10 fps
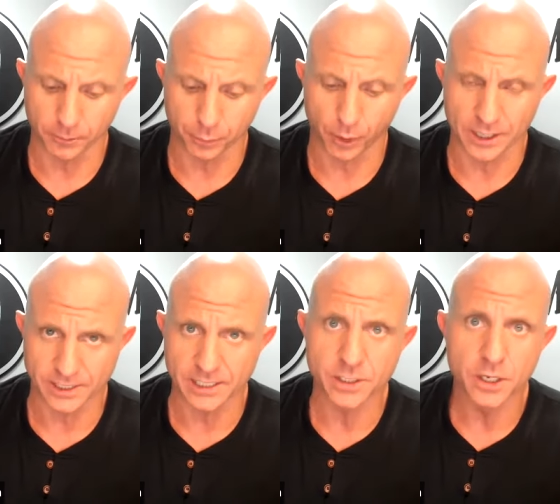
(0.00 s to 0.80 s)

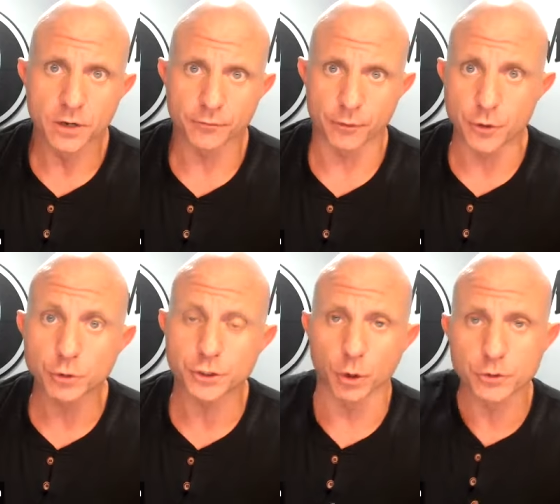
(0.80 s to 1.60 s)
process for
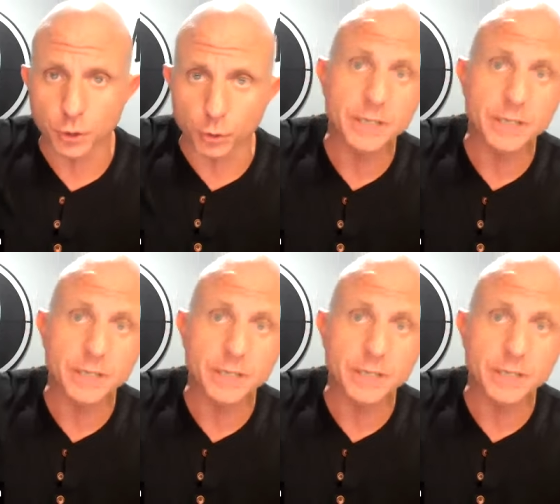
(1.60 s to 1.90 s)
no shows to